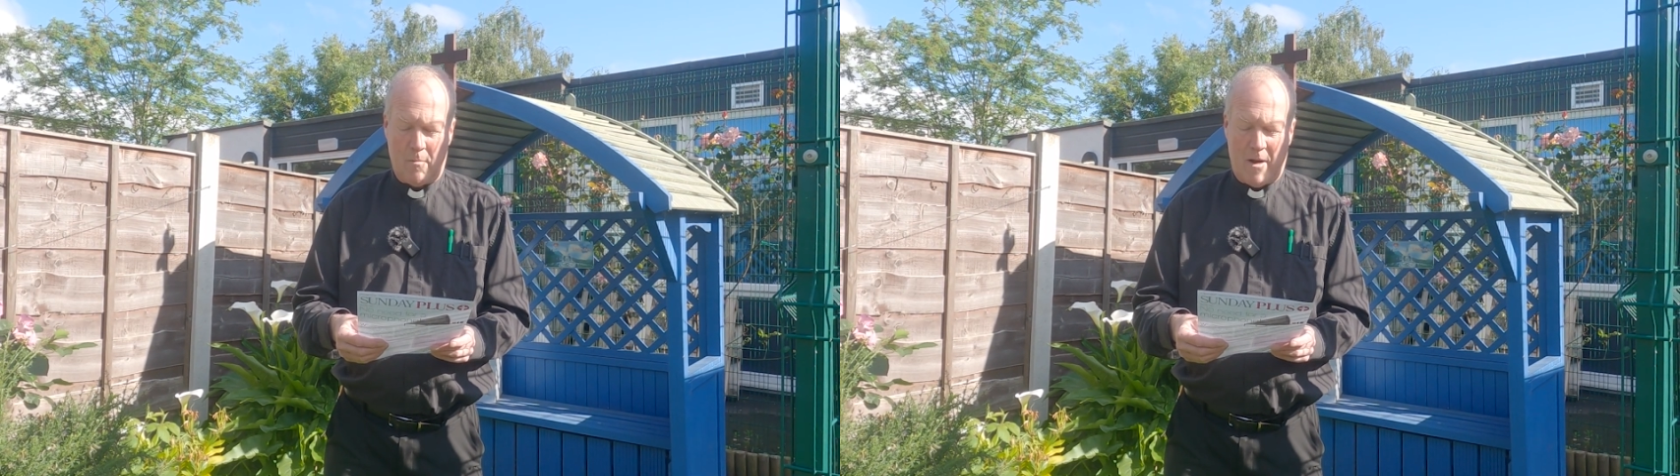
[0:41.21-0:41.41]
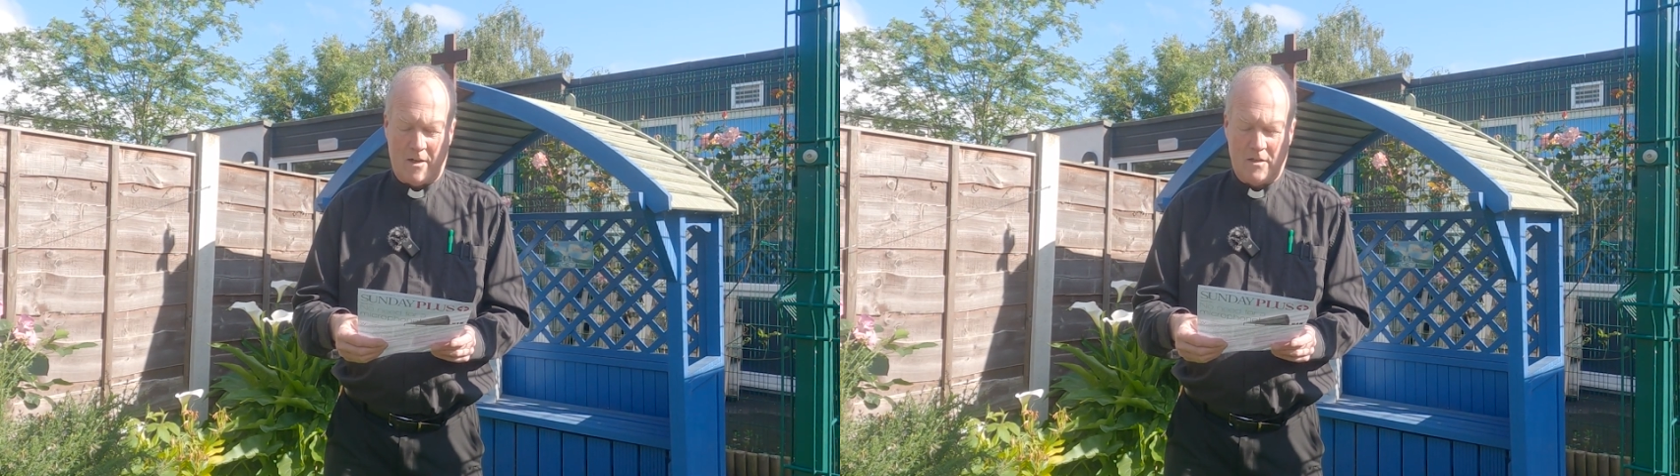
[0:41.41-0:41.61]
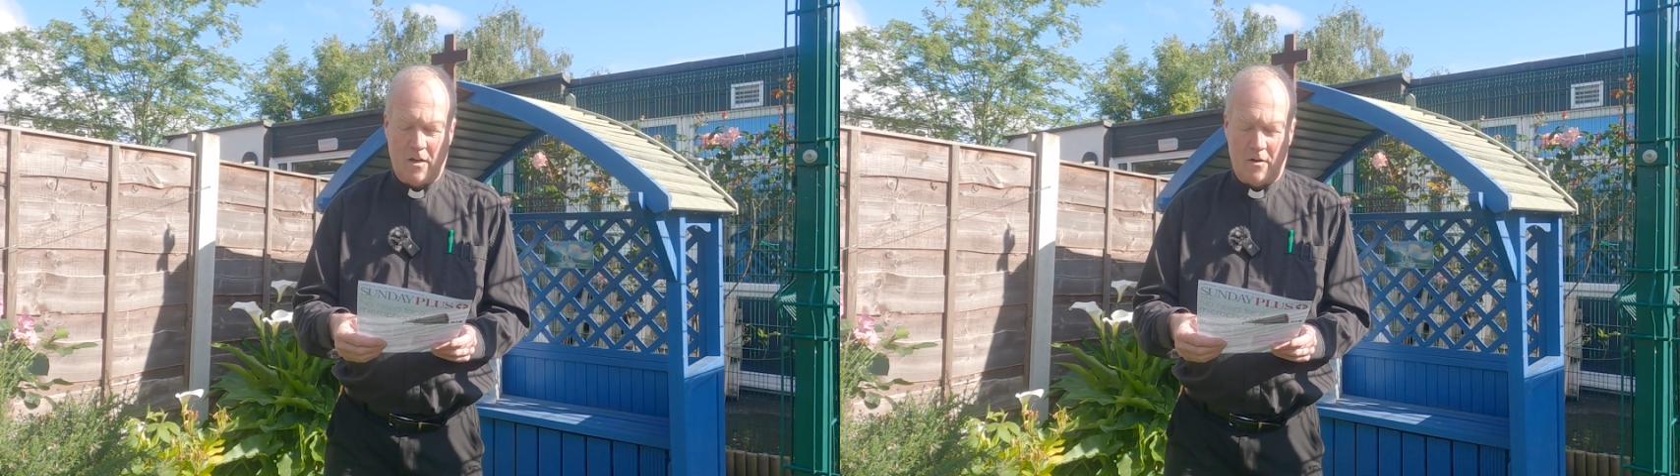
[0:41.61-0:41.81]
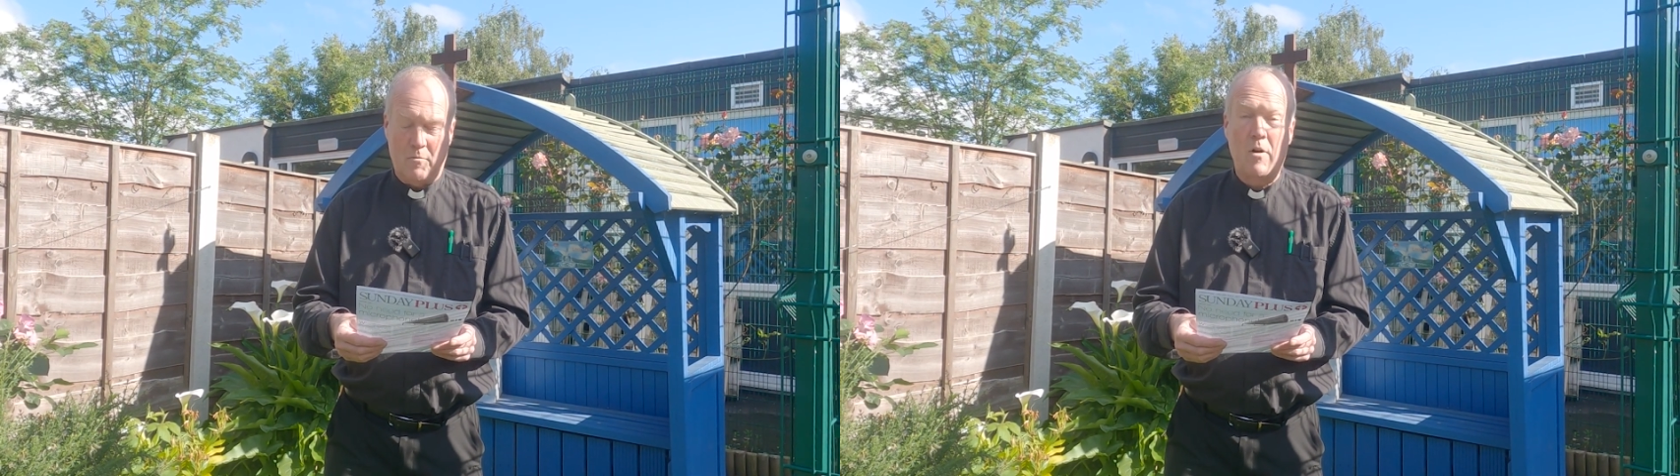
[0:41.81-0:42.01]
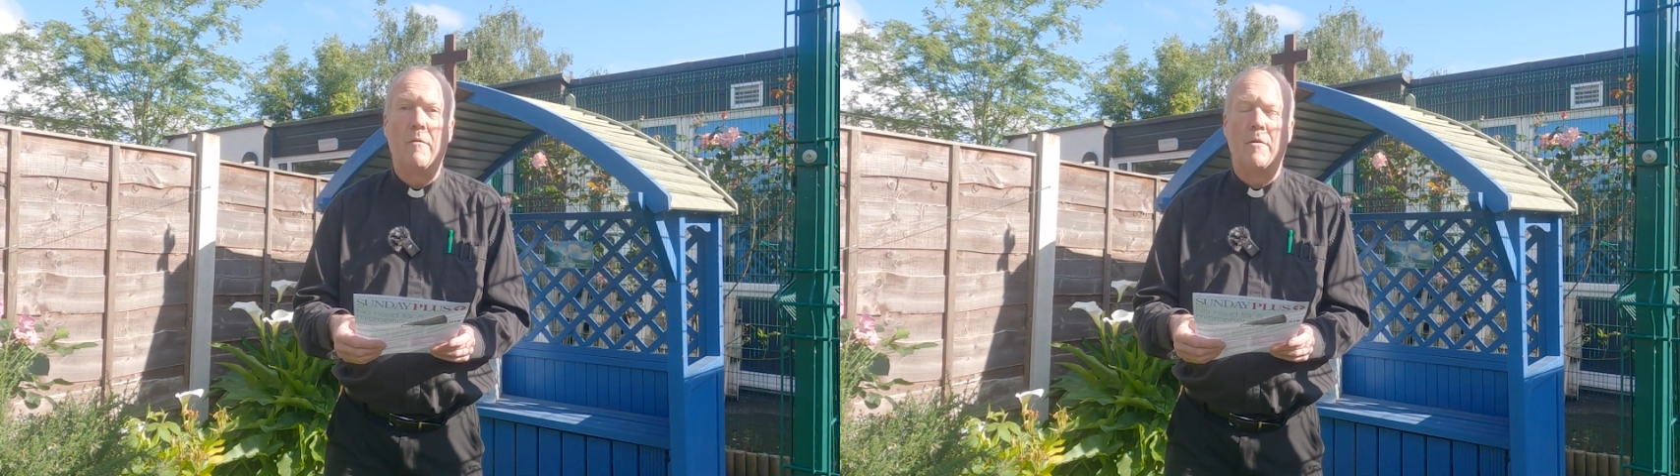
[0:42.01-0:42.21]
made a solemn
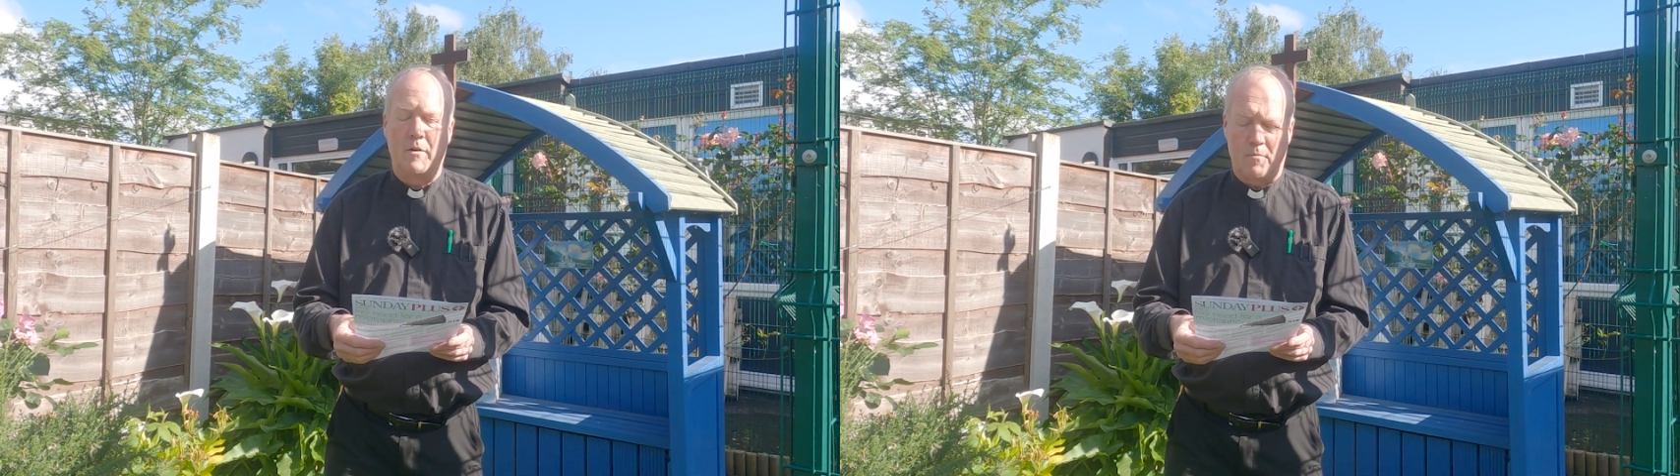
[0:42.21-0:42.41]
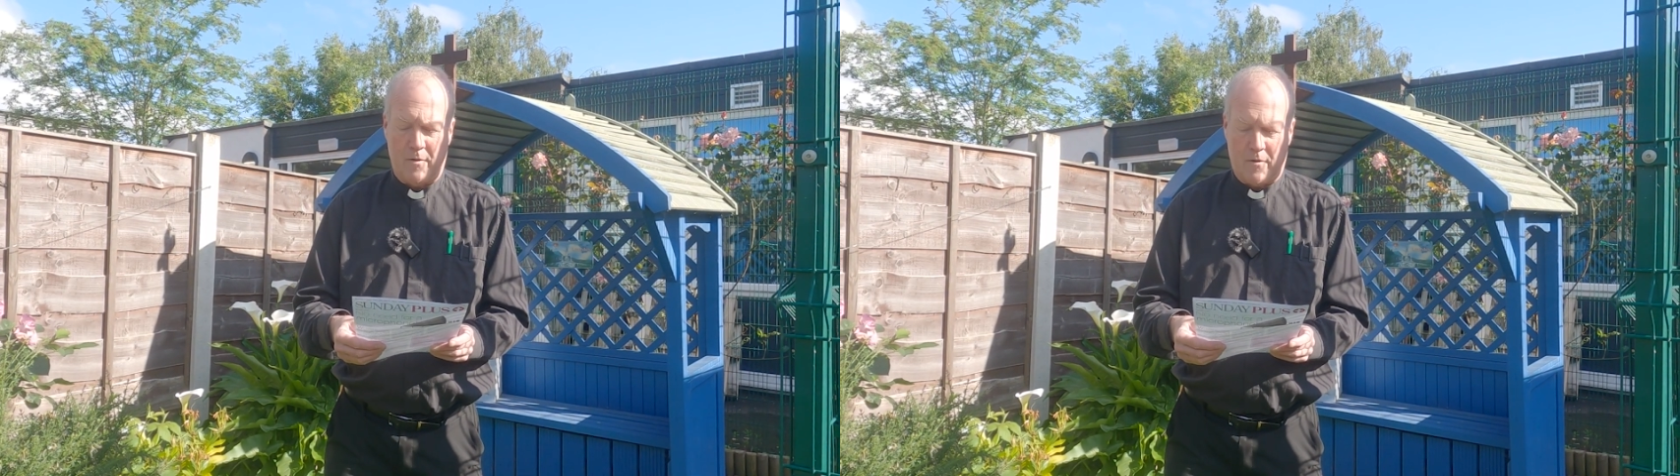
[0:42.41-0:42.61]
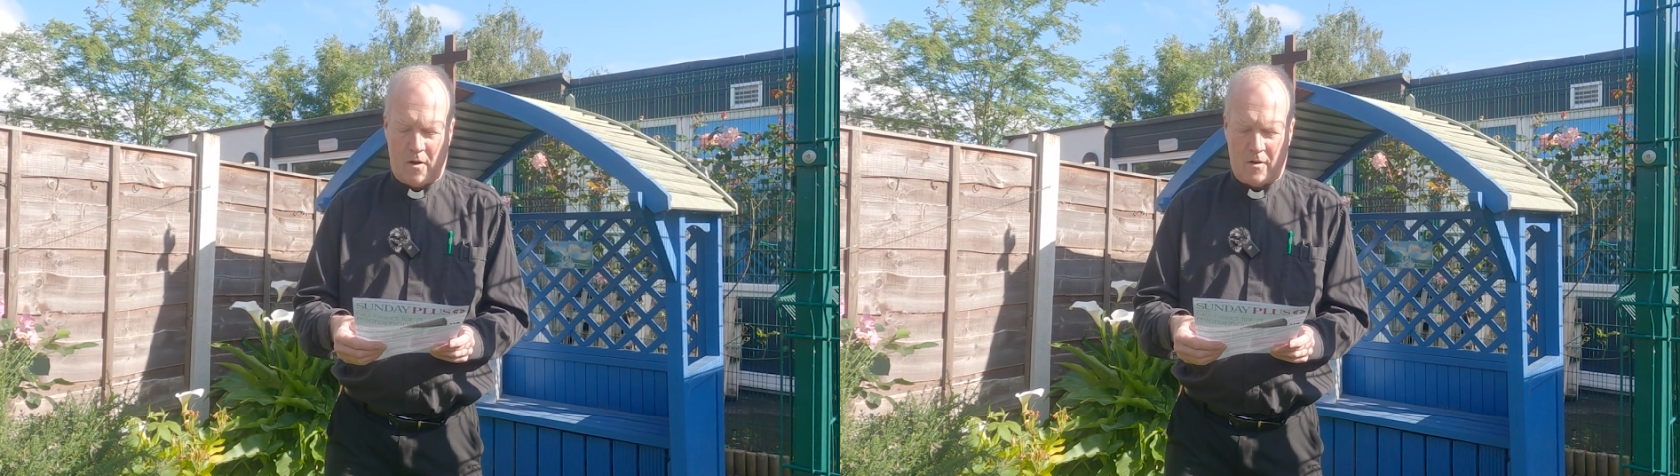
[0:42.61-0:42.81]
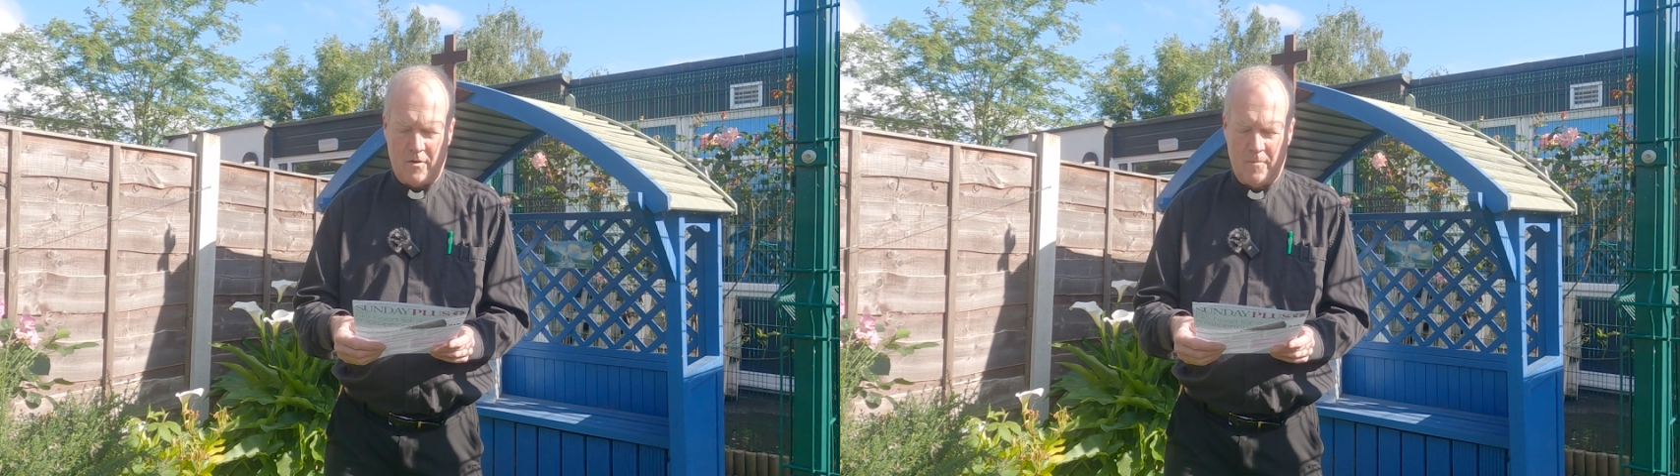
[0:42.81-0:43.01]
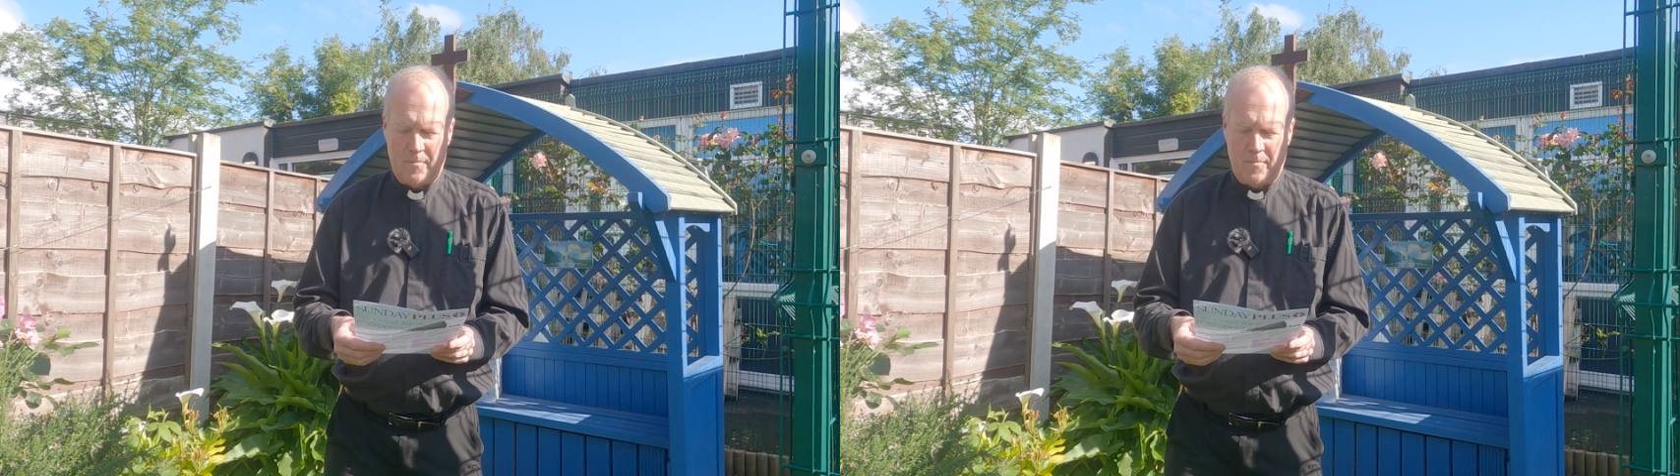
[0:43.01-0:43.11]
covenant with God.